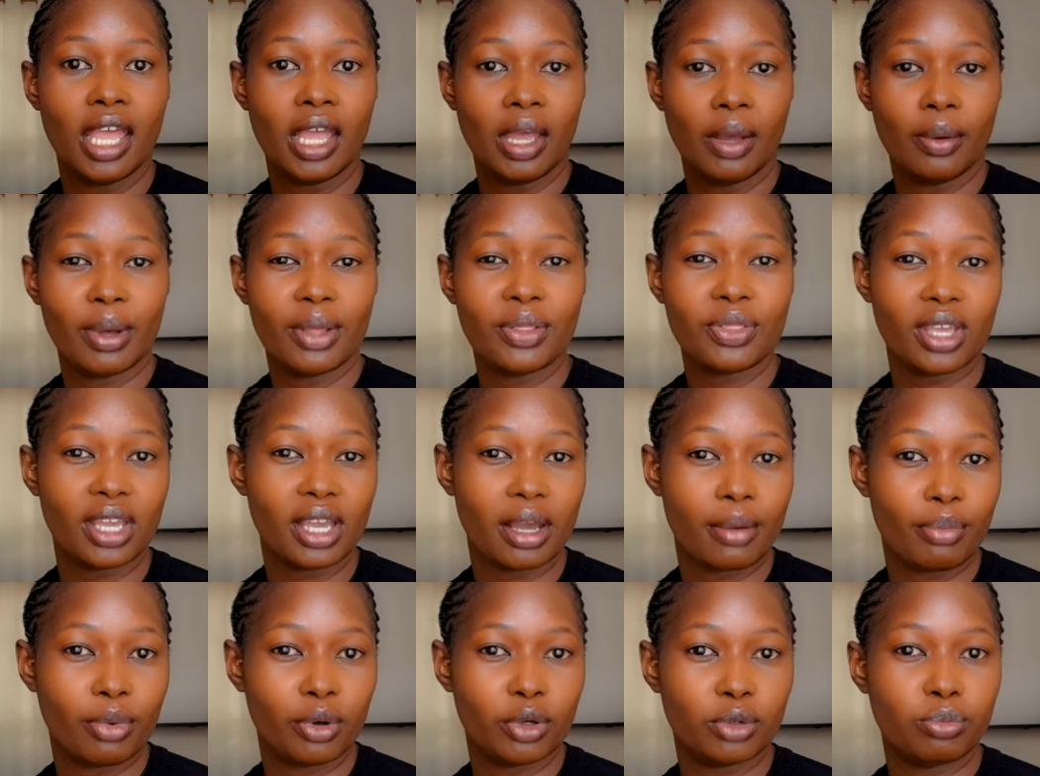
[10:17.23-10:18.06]
One thing
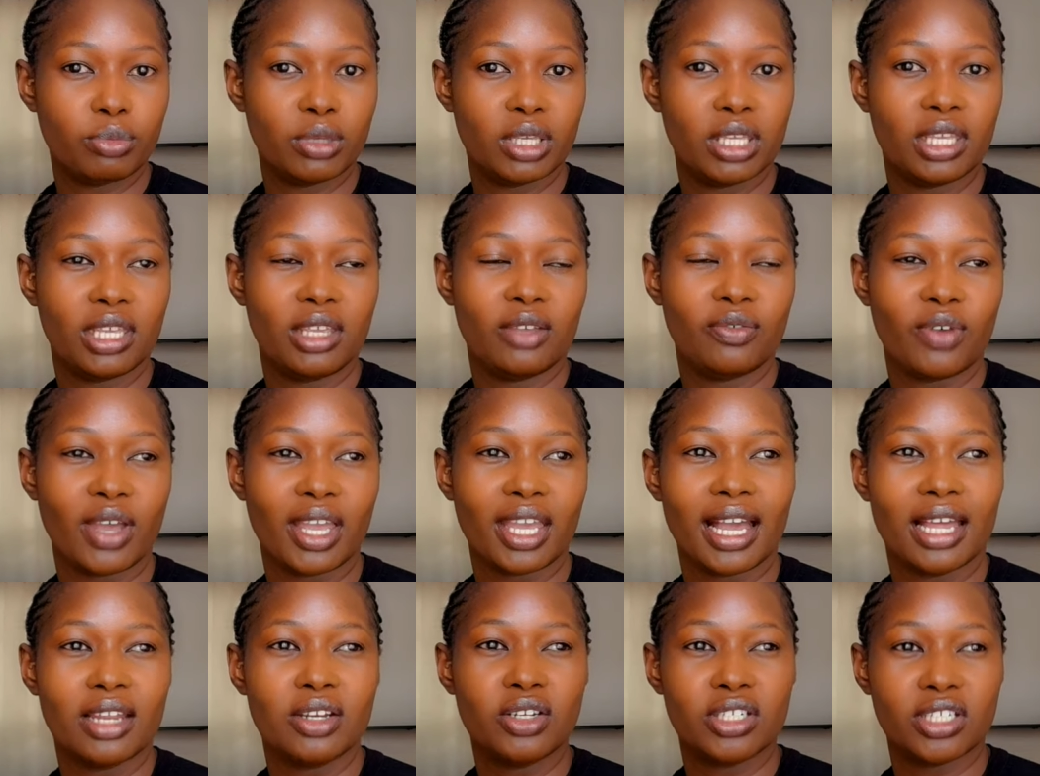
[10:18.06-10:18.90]
about me, if I
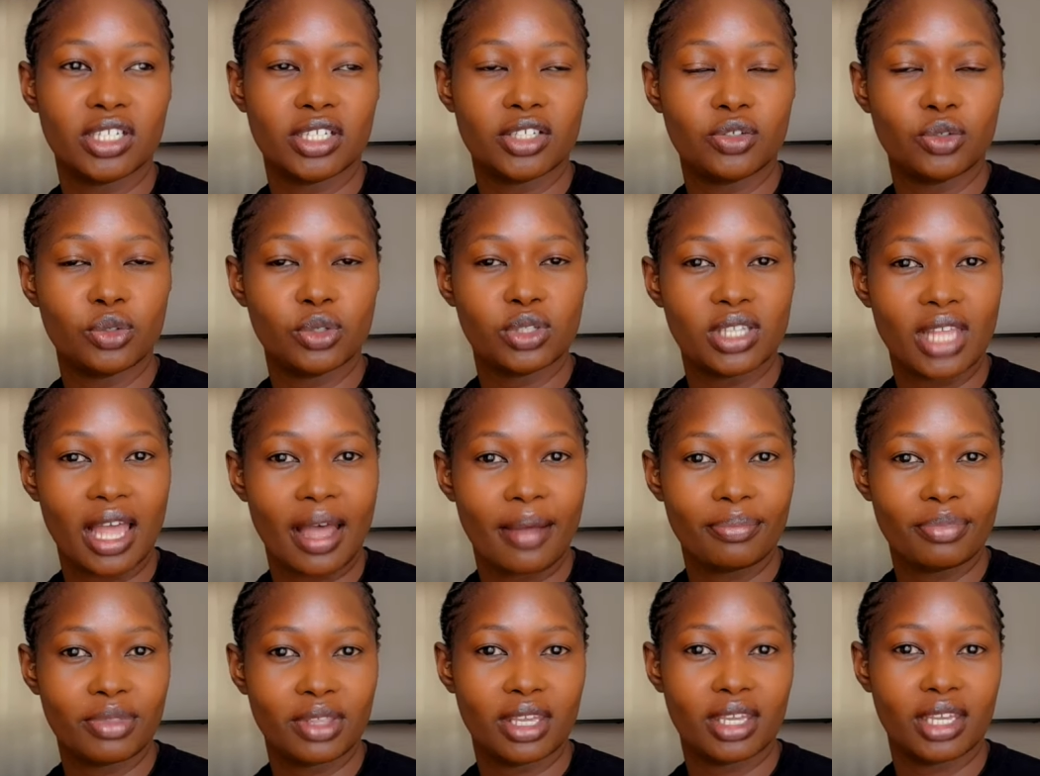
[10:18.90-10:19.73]
can redo
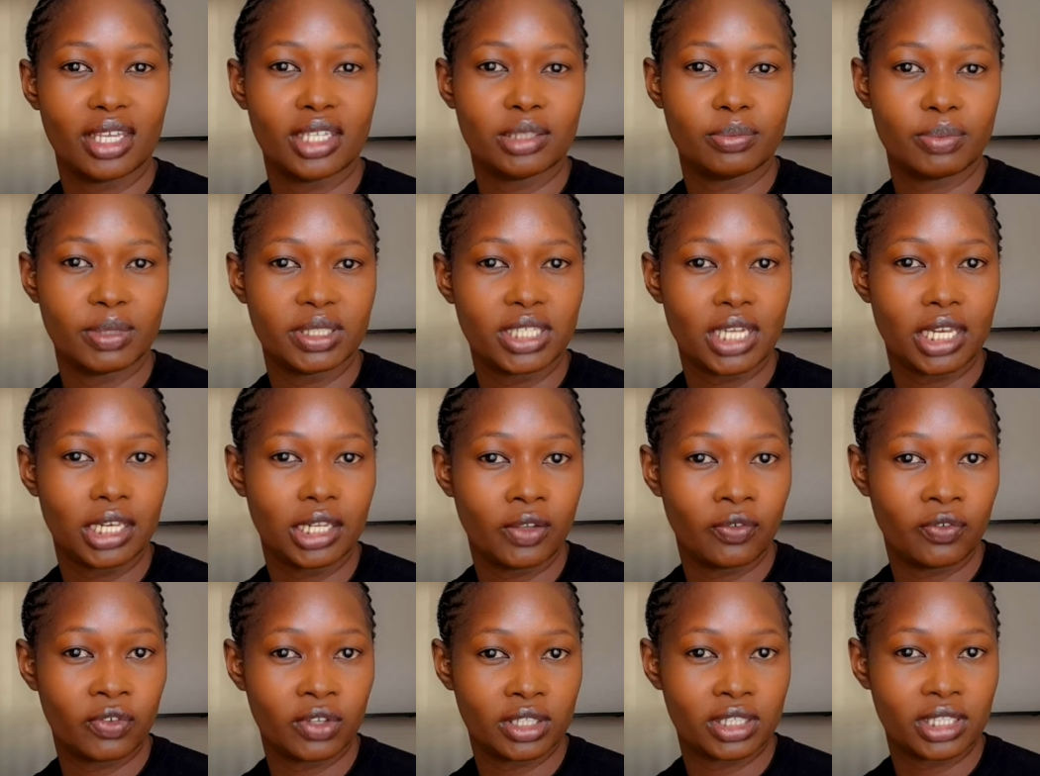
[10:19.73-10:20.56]
something, especially
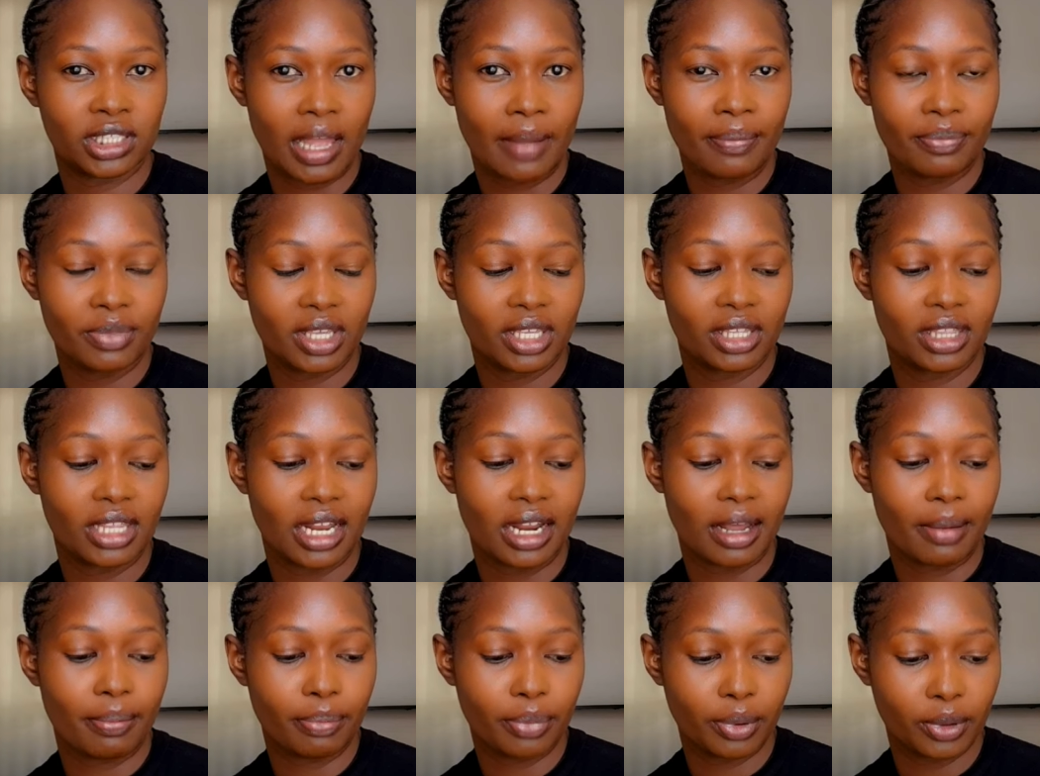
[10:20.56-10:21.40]
if it's something that
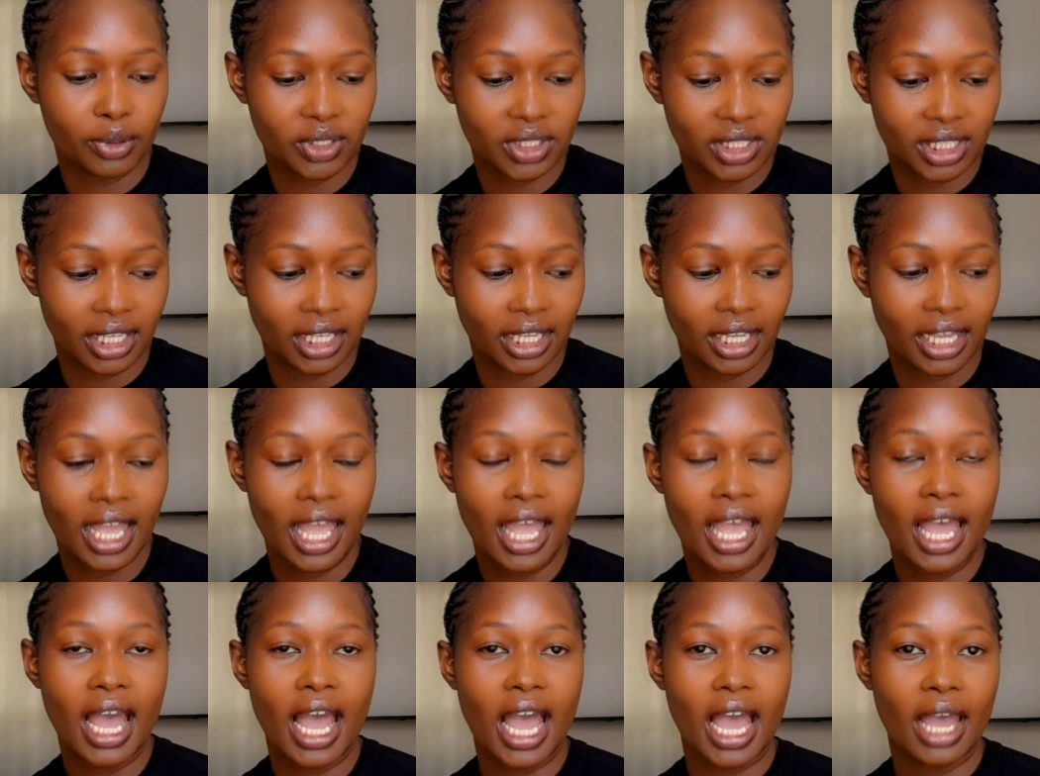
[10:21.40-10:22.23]
I'm posting,
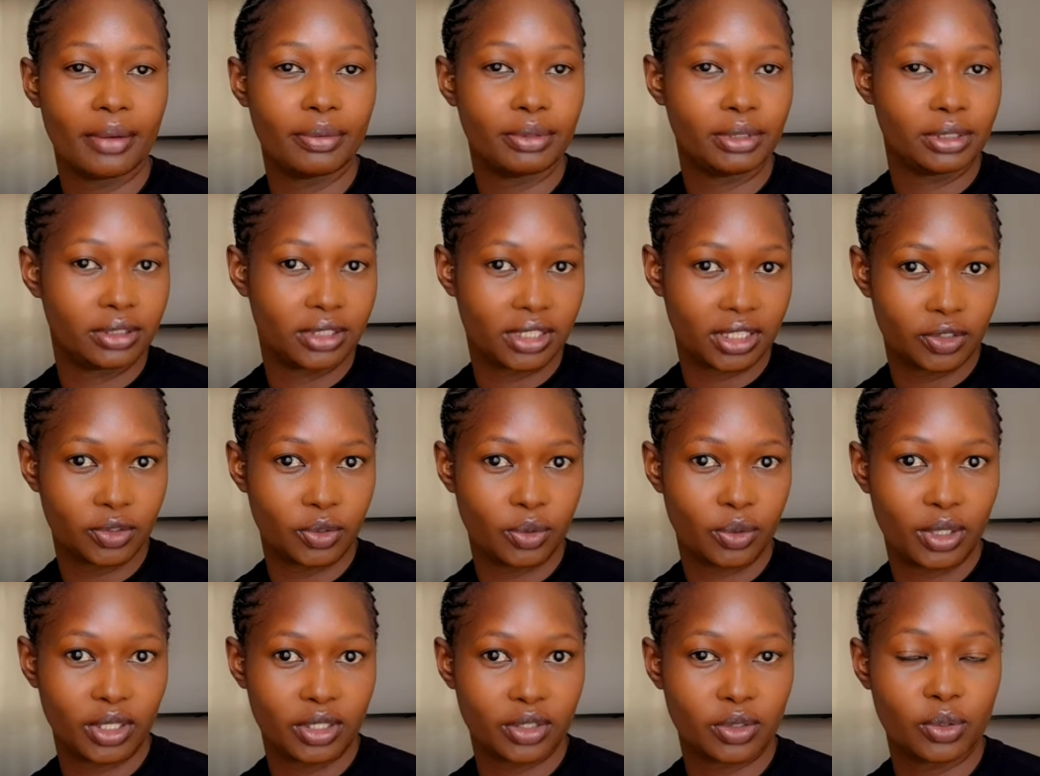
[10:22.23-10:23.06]
I will
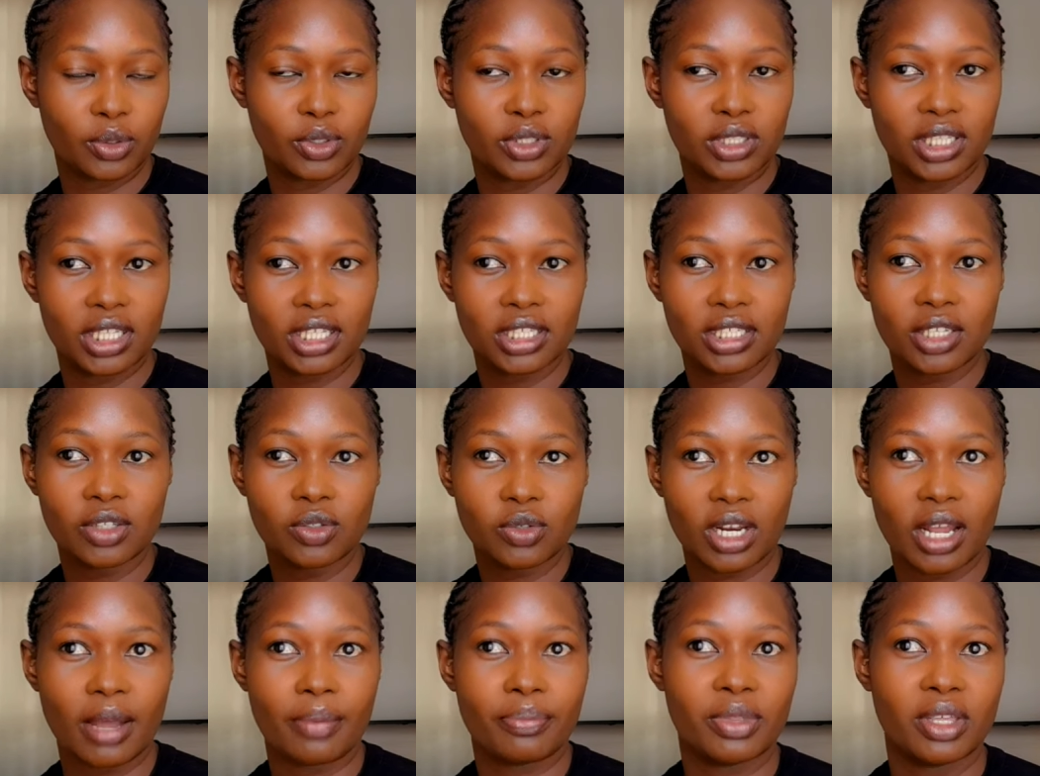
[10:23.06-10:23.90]
redo it. Because this is
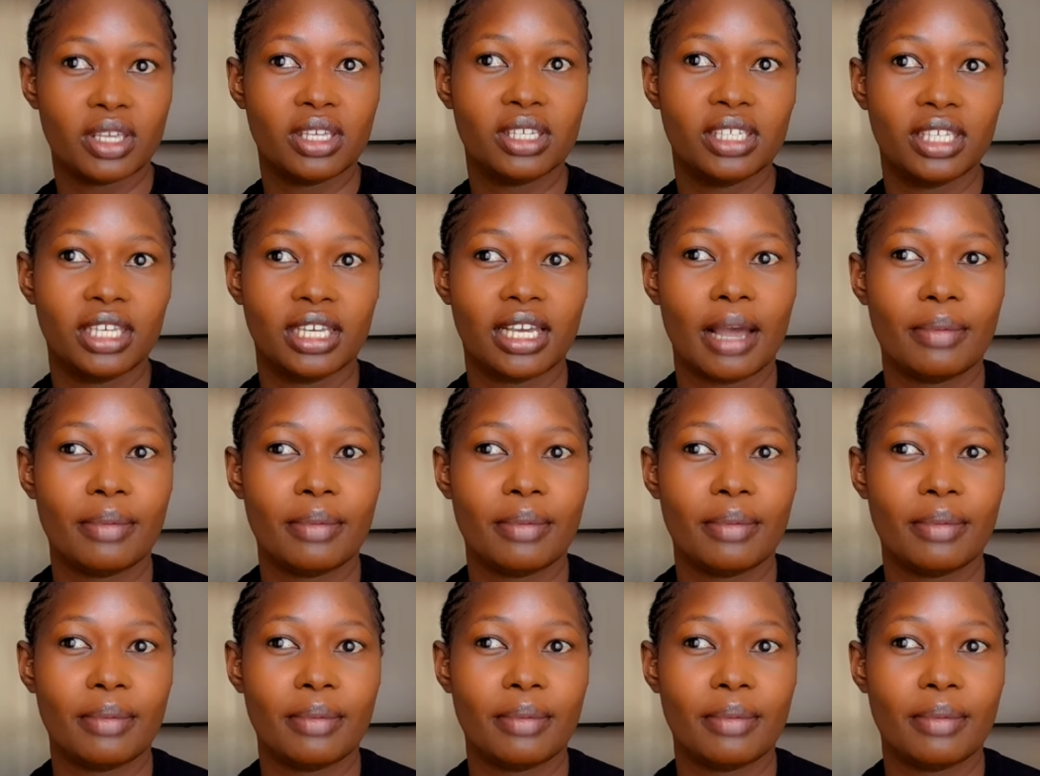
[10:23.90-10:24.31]
what I'm thinking.